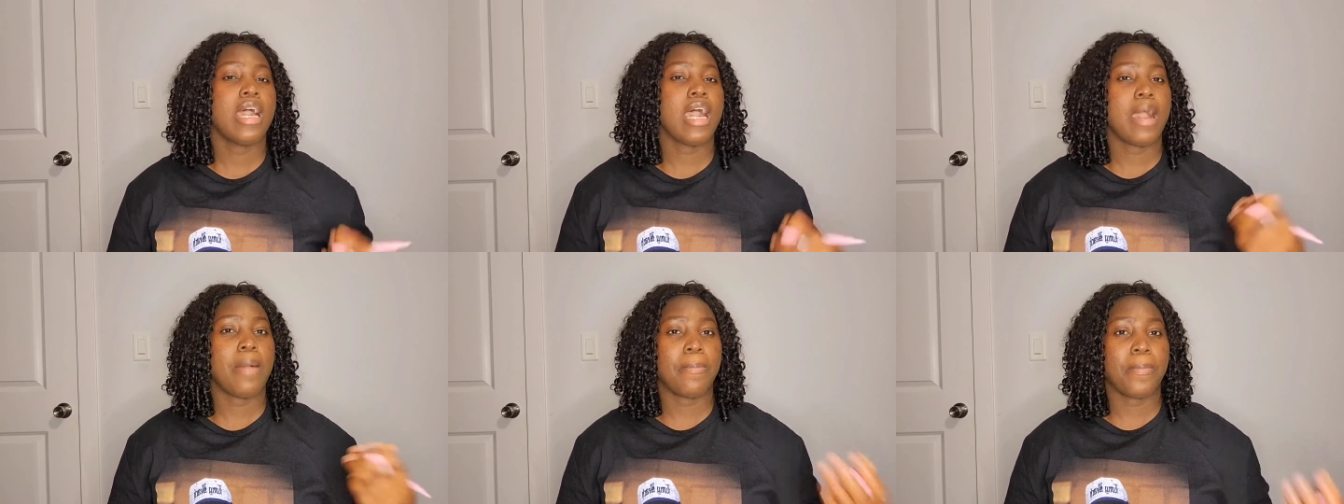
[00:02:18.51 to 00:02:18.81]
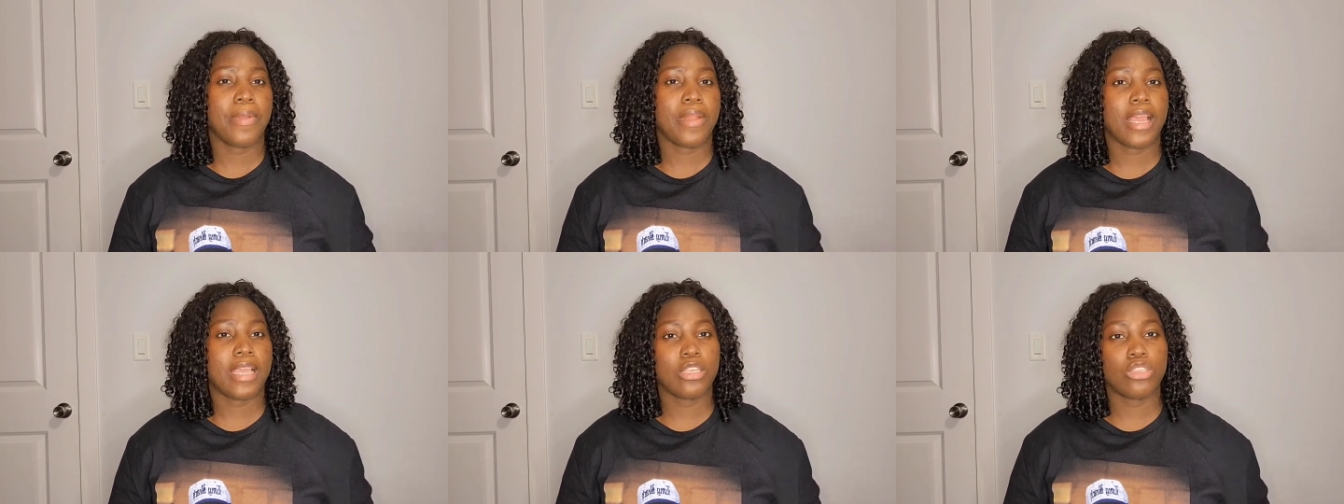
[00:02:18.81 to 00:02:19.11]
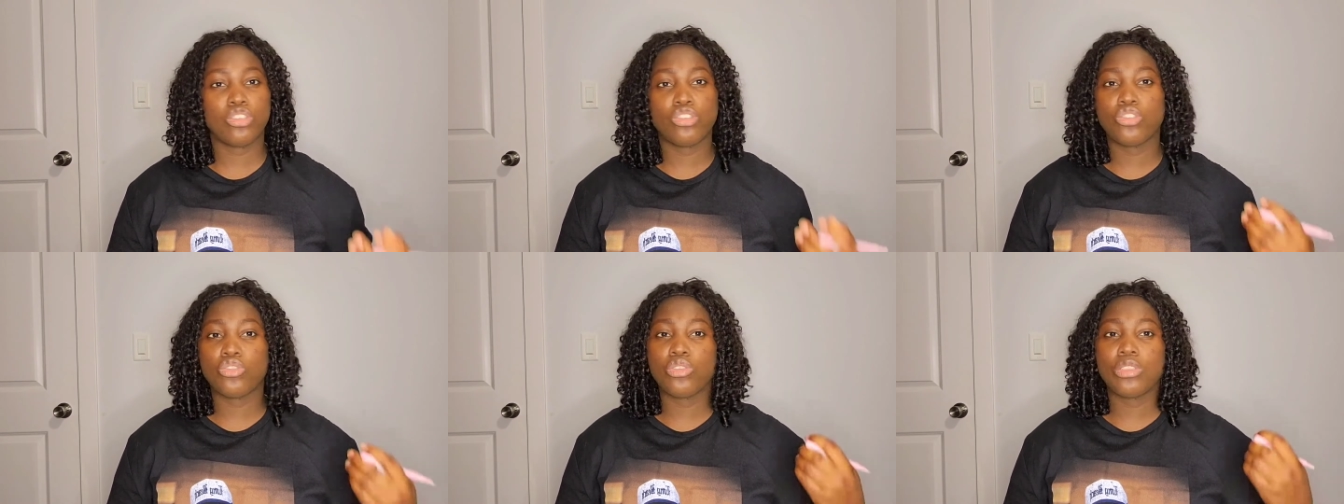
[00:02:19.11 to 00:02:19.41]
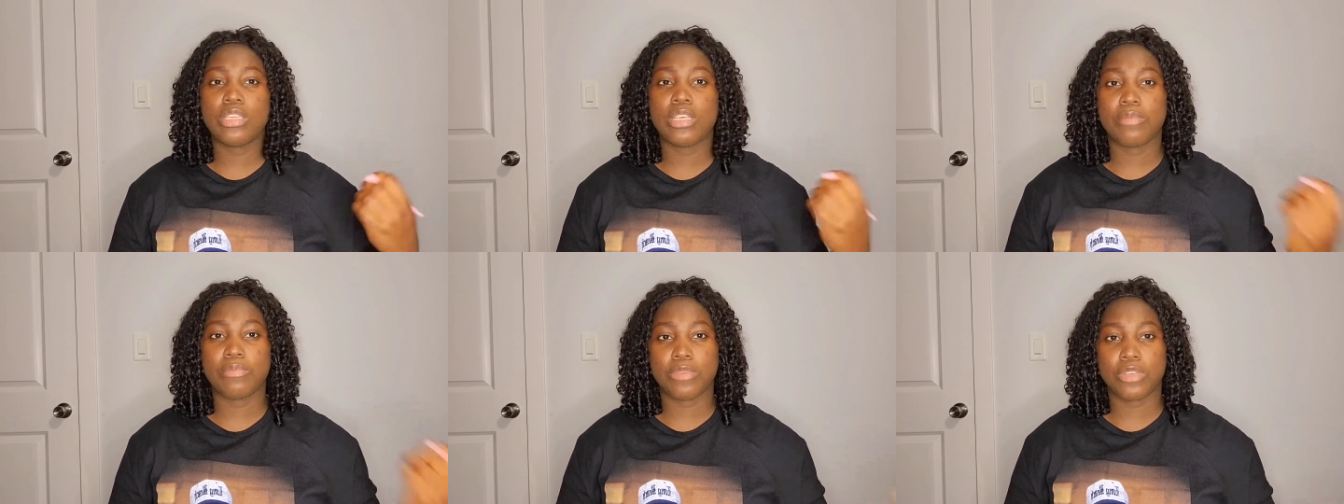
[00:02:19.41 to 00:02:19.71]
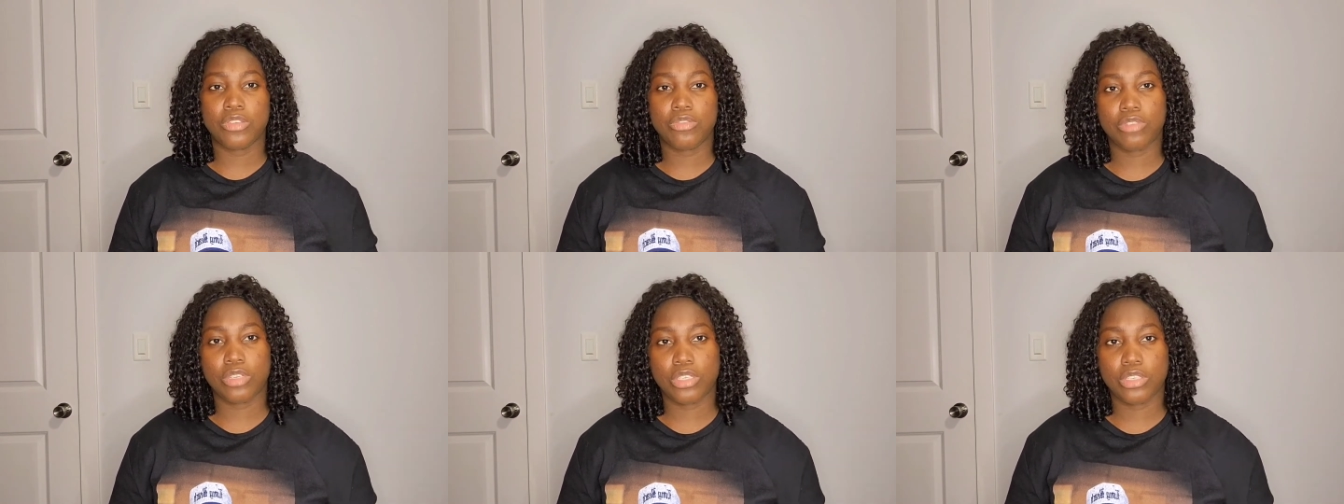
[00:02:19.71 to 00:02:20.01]
apply through the
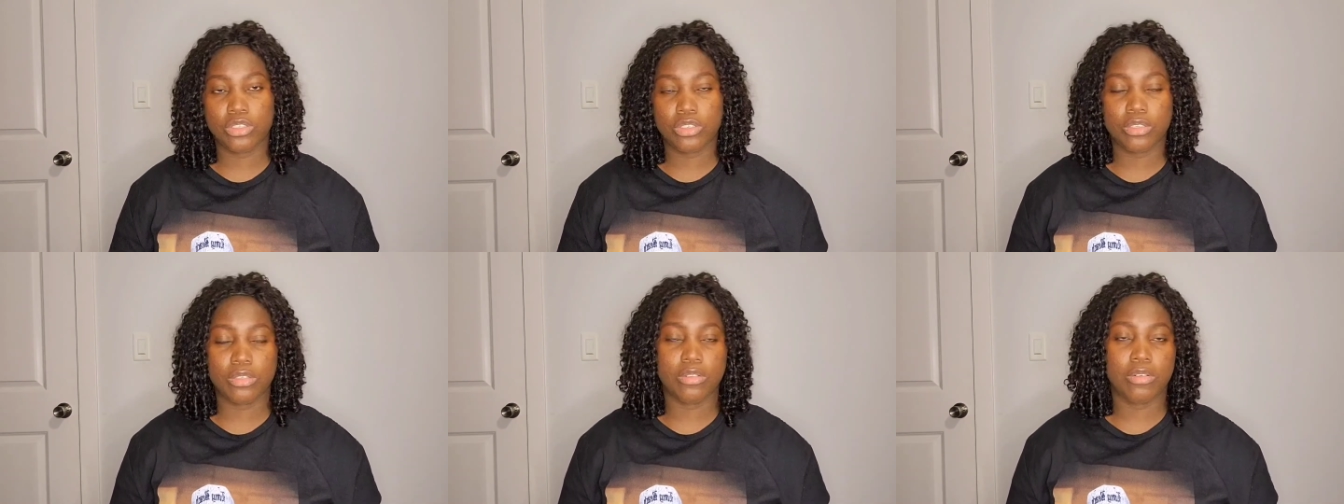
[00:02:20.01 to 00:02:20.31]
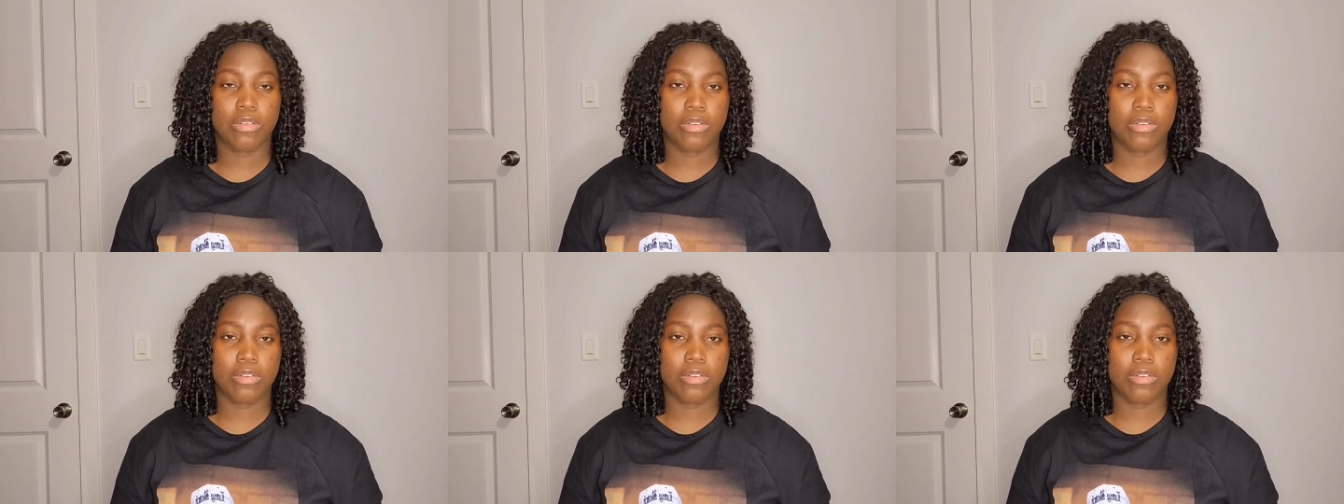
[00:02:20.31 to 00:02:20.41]
immigration.